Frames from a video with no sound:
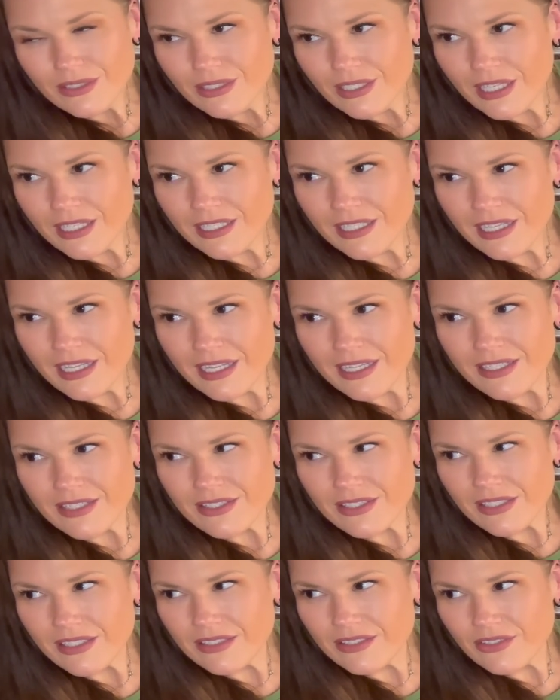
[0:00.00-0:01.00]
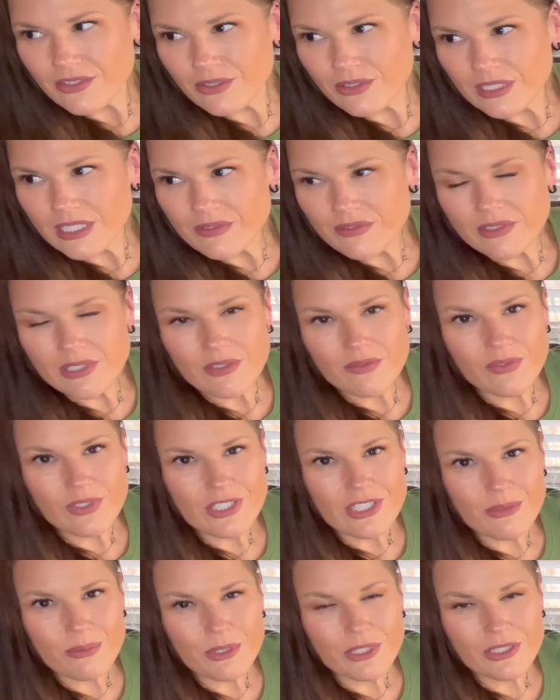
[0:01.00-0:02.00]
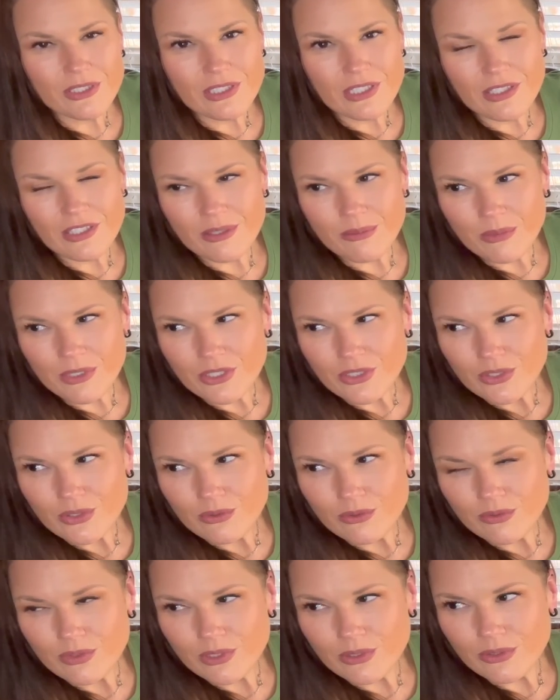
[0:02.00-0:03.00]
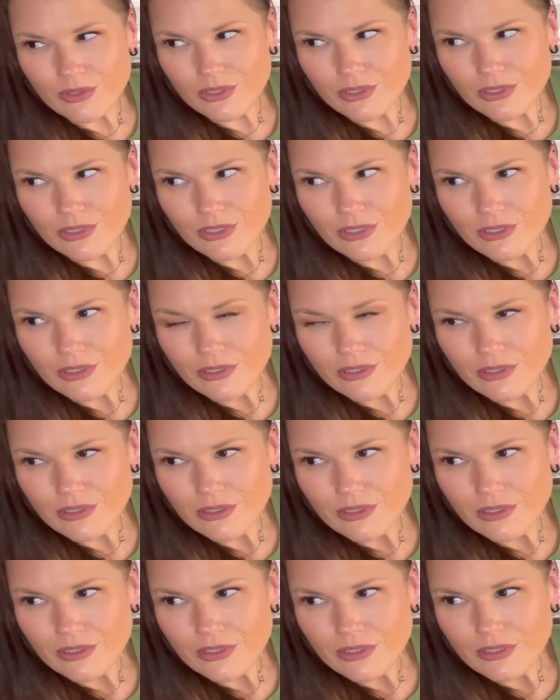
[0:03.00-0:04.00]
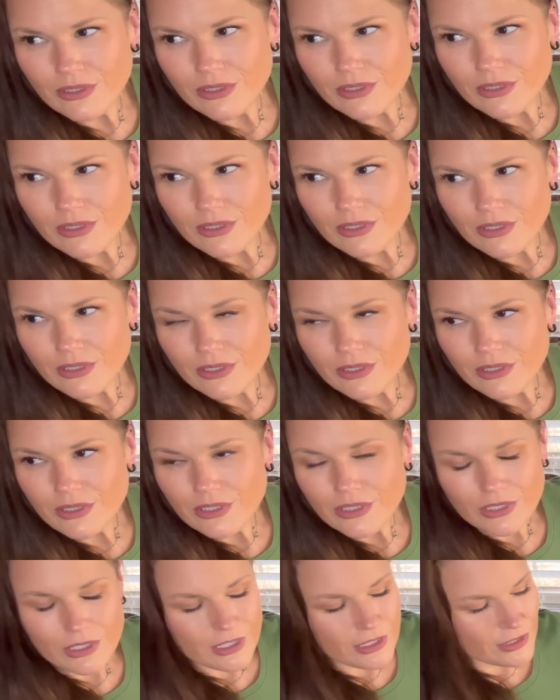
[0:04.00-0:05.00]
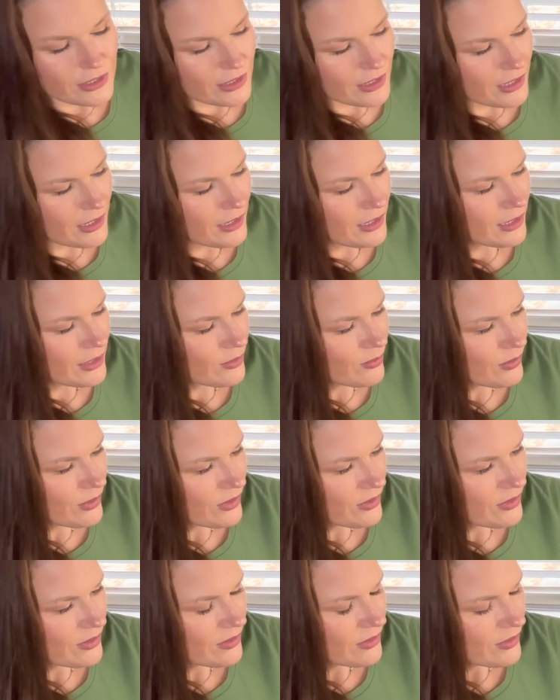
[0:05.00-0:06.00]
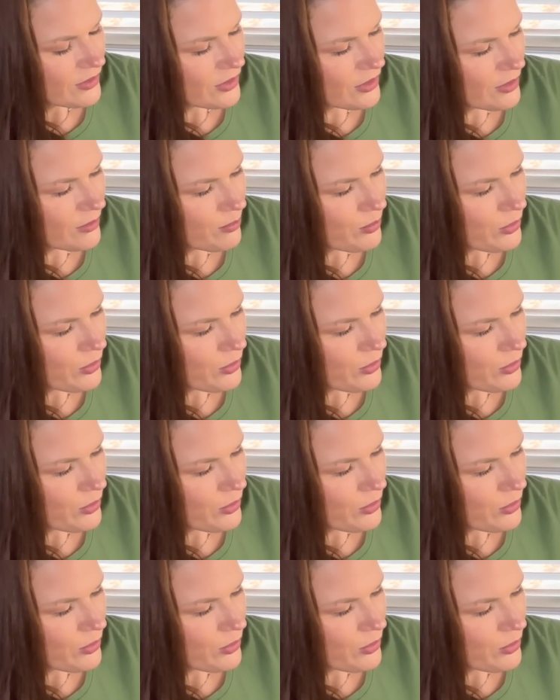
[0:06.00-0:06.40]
and it has a certain level of visibility that makes you feel good. You get to connect with certain